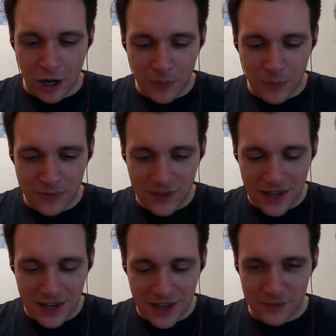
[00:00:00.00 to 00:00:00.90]
believe
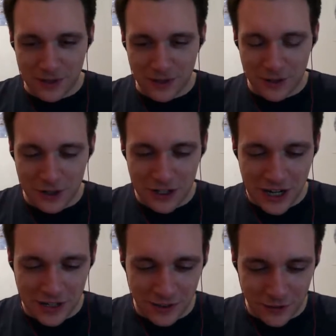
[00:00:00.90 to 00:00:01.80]
I just had to
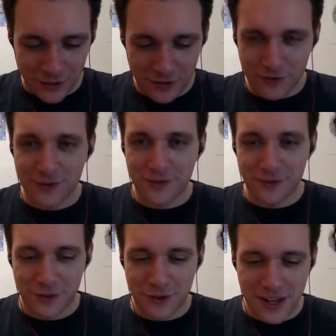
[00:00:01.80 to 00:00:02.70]
look through
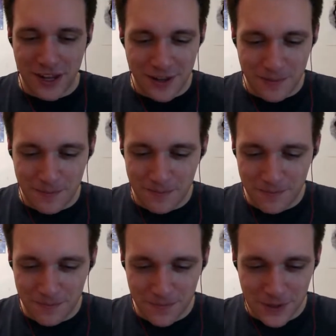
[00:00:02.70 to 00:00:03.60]

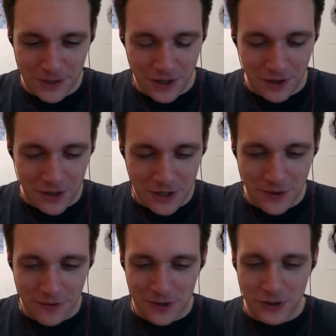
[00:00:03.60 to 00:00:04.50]
the guide or whatever
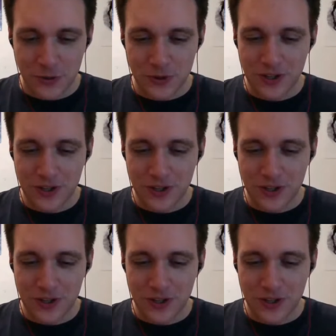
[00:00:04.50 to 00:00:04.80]
it's called.